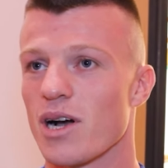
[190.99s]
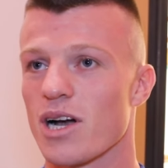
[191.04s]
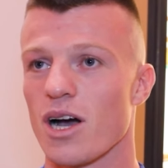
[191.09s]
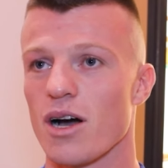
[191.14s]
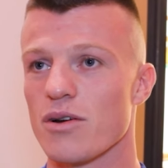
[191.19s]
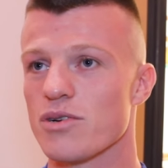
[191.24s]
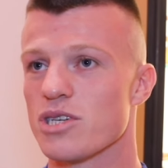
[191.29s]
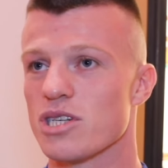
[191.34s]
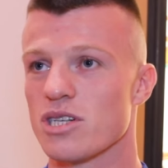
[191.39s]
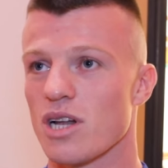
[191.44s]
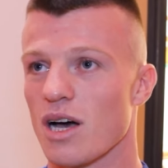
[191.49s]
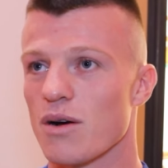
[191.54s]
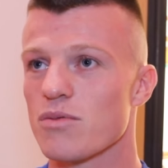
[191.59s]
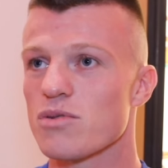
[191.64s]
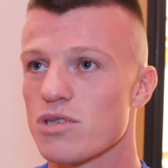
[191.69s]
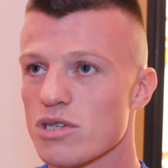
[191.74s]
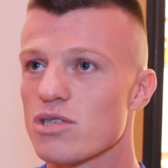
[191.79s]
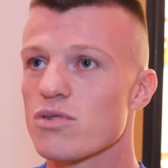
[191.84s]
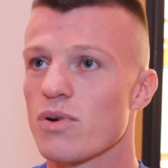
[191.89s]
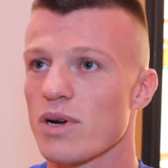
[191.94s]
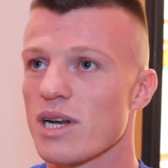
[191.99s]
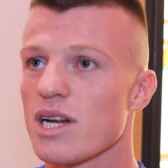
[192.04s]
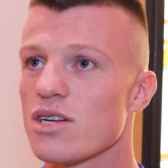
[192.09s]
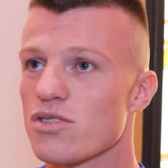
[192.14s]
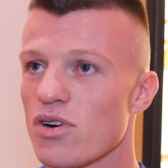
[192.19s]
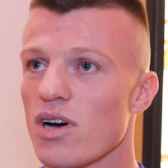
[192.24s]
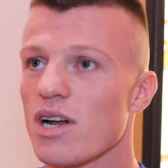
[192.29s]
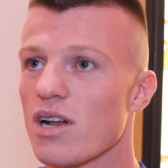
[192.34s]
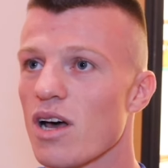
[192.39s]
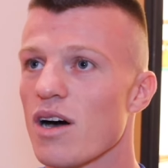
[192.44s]
coach is like, well, just quickly
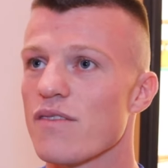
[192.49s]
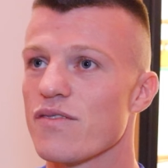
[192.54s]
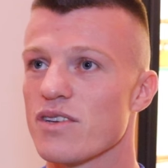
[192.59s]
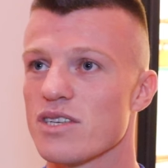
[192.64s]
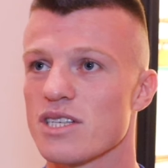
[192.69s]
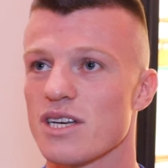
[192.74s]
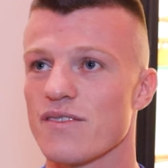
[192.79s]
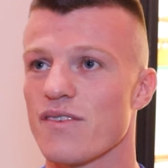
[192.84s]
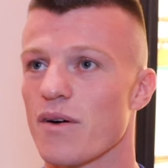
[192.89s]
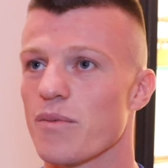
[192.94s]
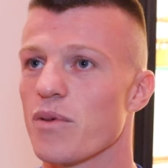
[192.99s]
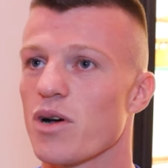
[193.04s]
try and liven yourself up.